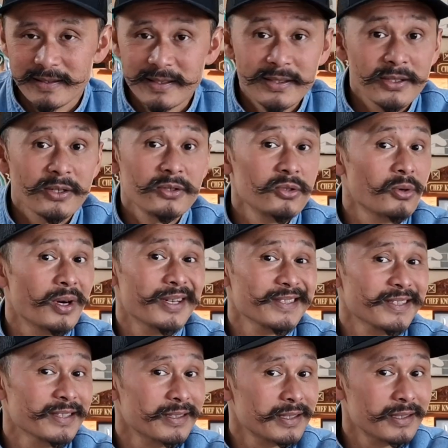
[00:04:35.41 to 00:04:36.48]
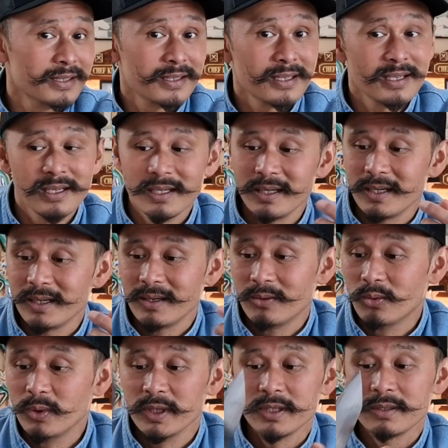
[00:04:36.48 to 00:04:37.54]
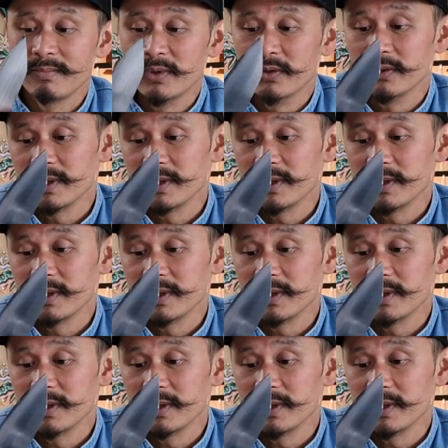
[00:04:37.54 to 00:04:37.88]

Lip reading: So to us it's not clear which blue